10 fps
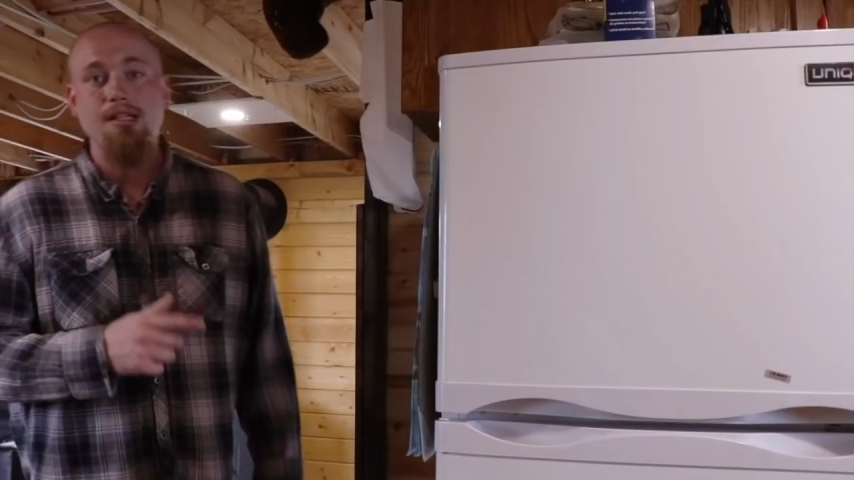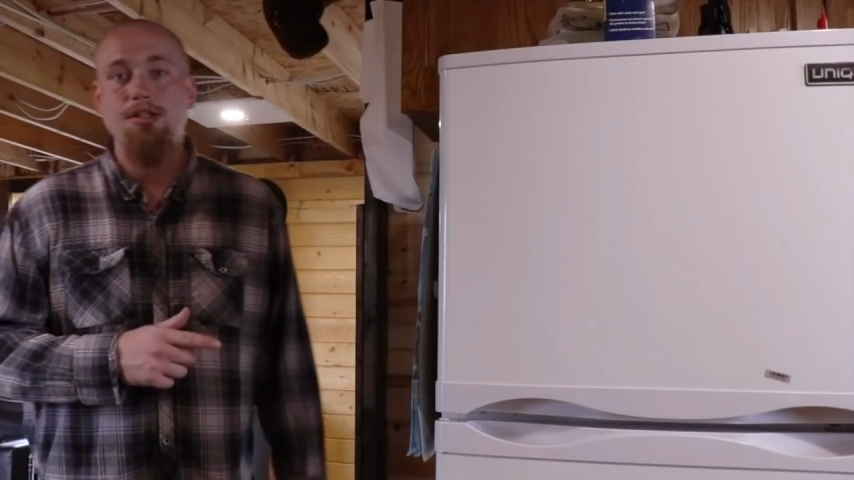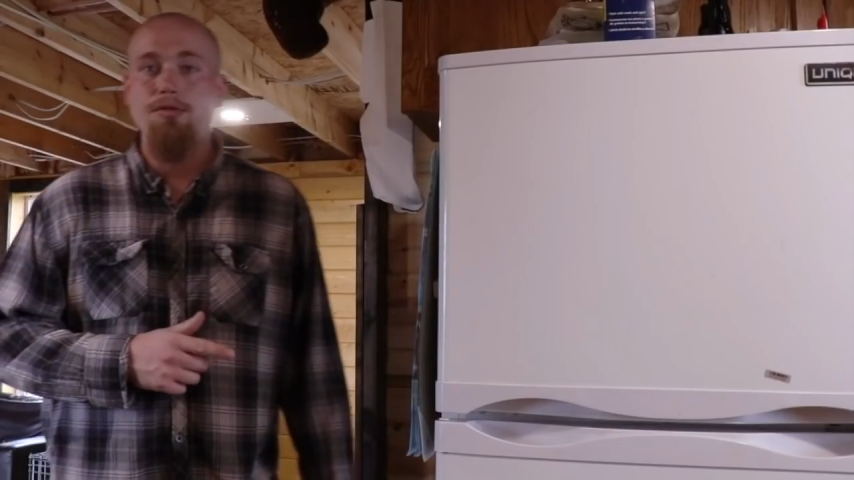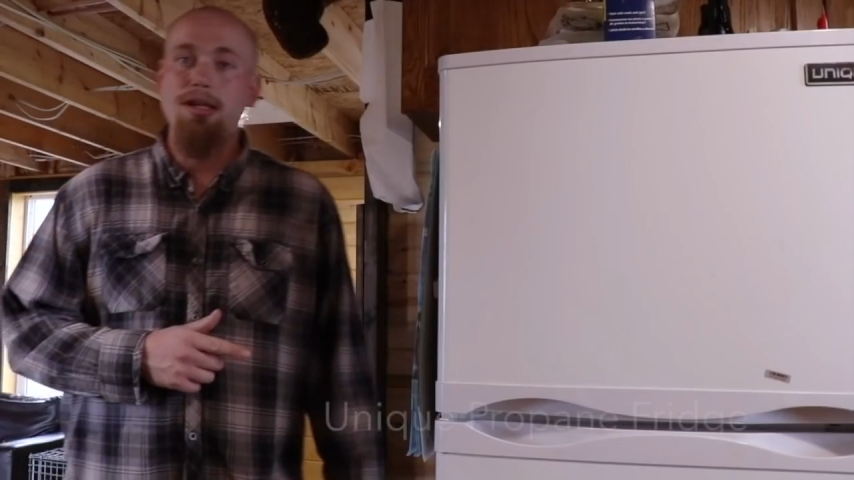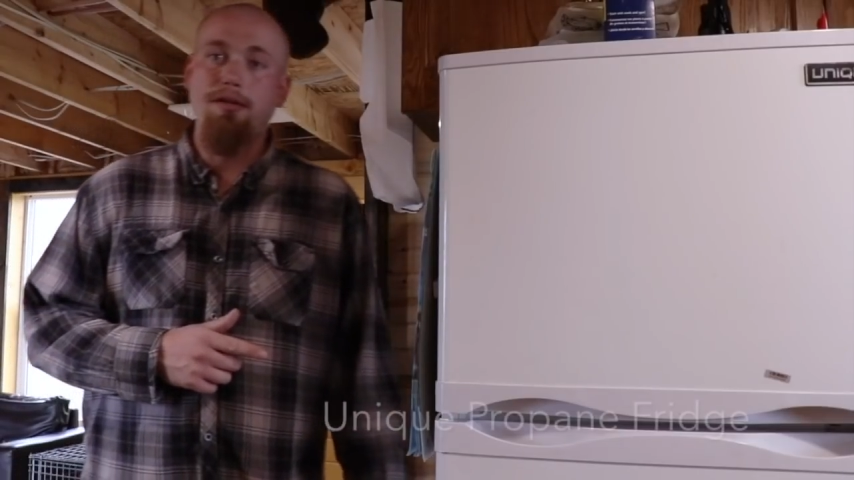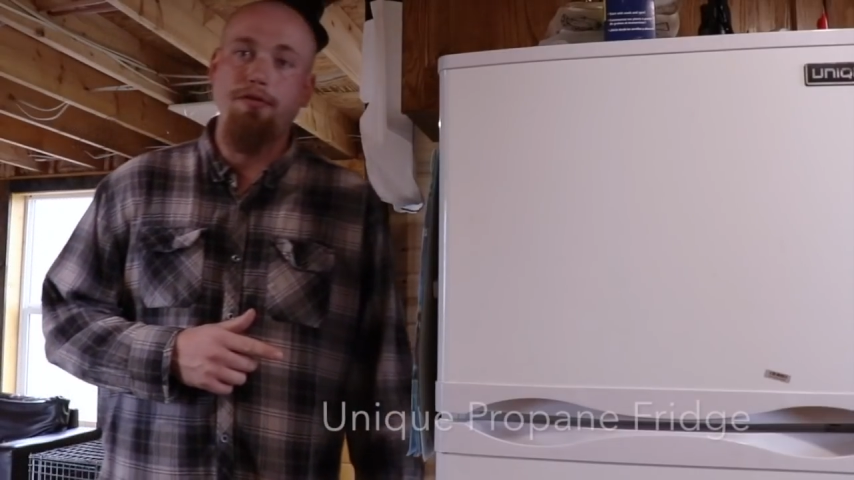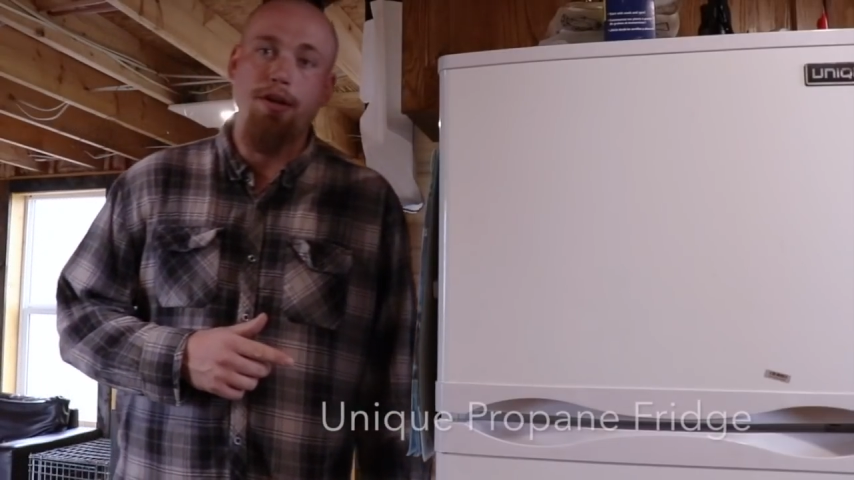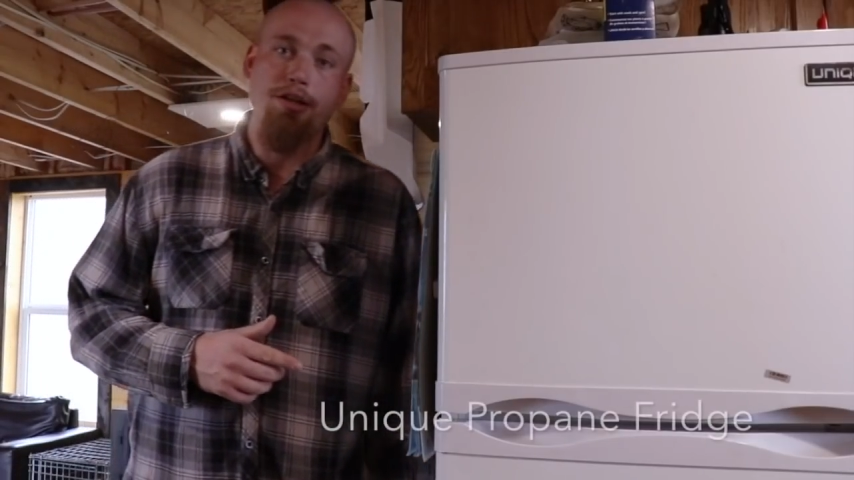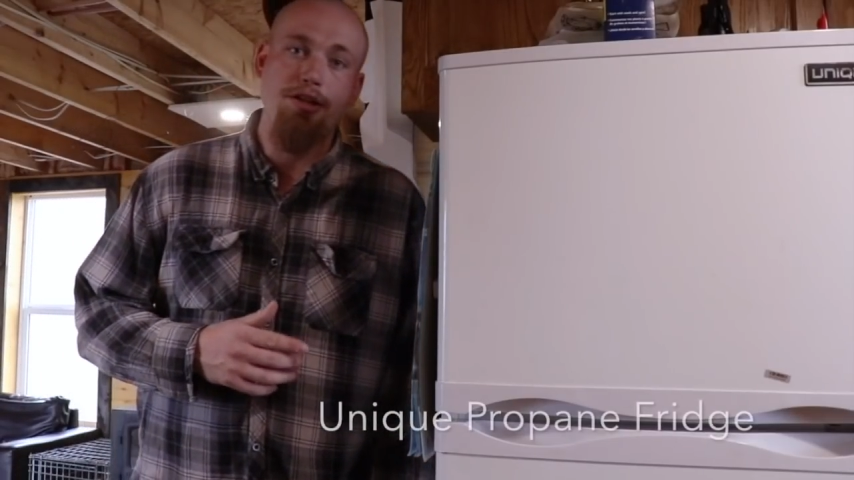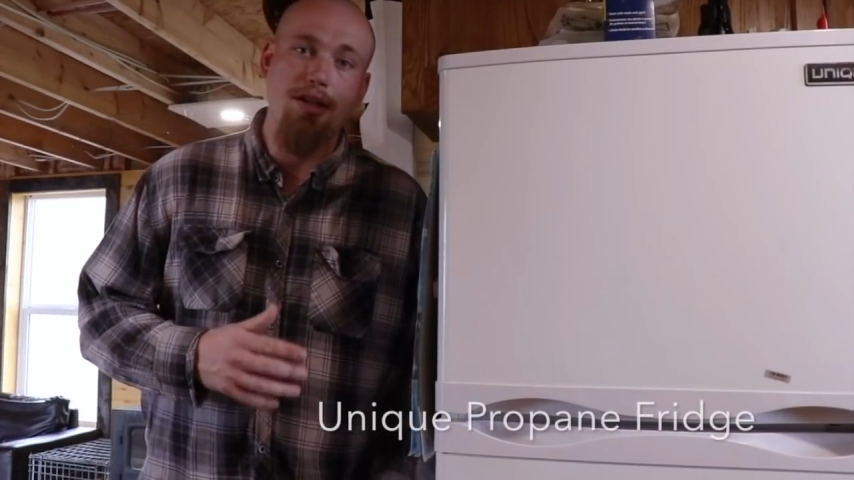this unique
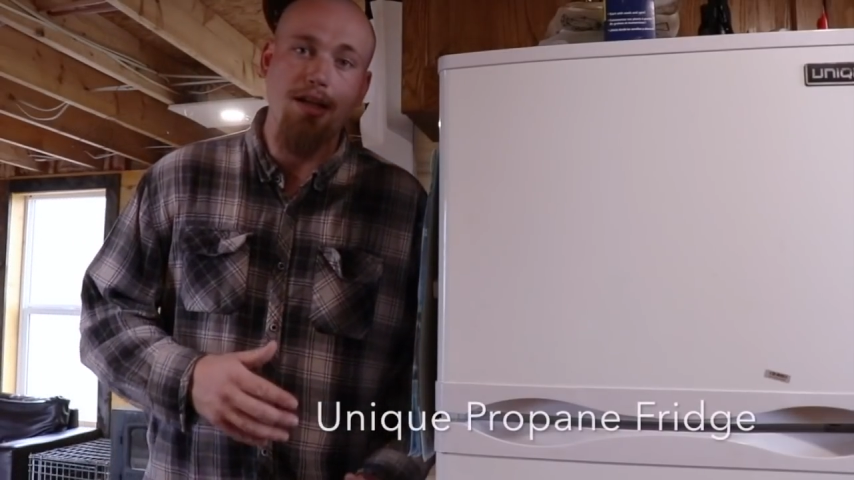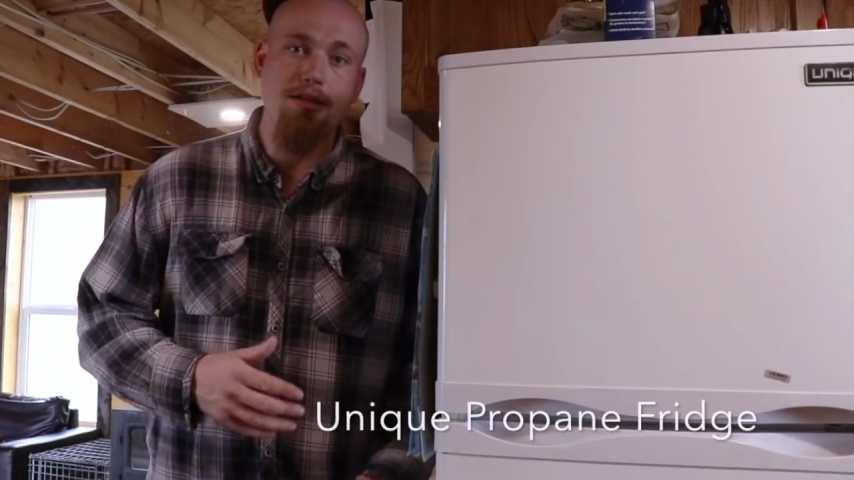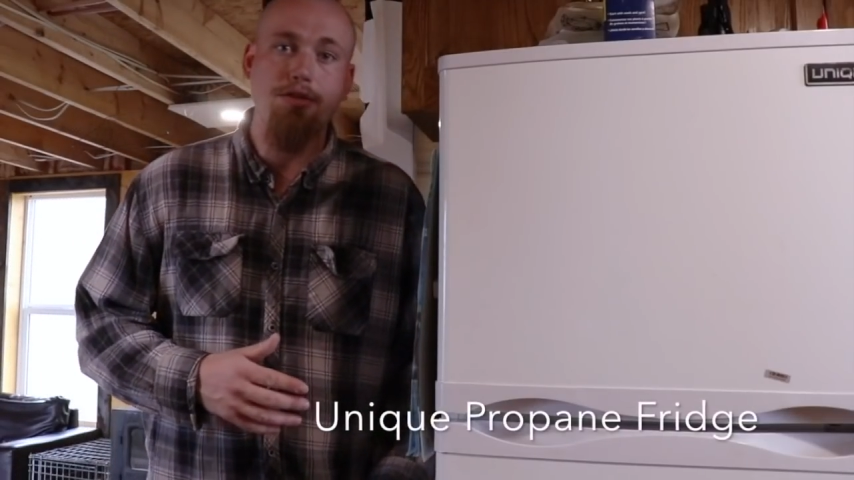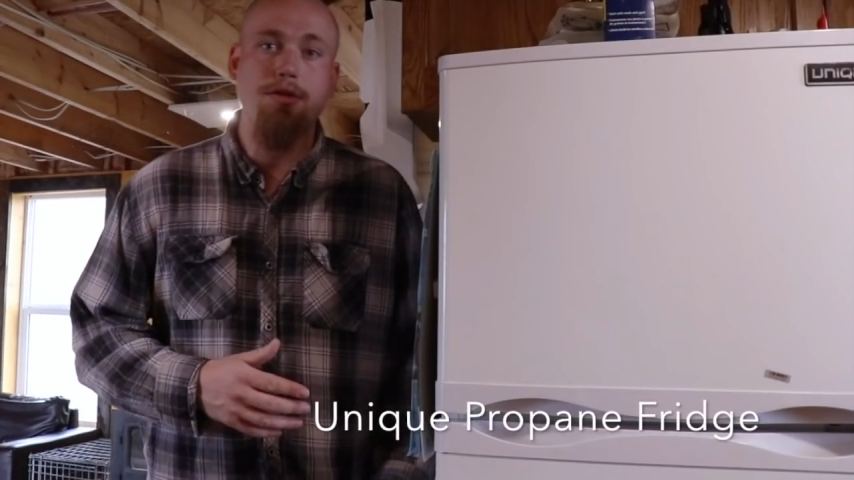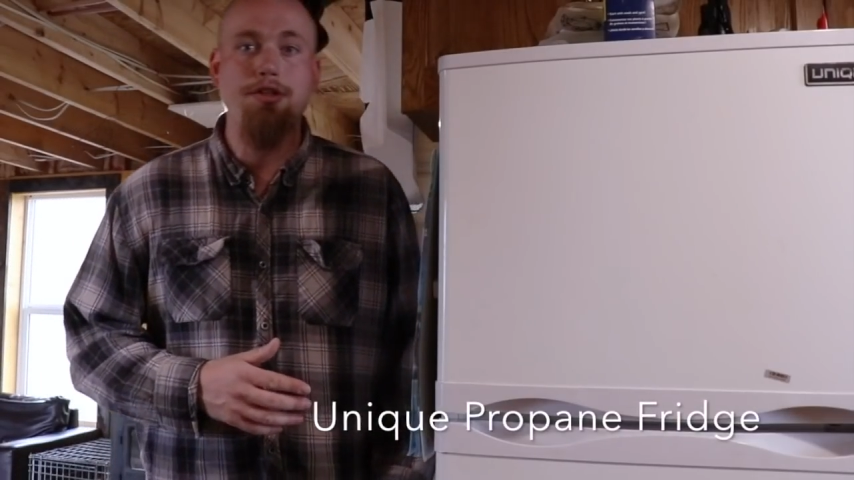fridge does do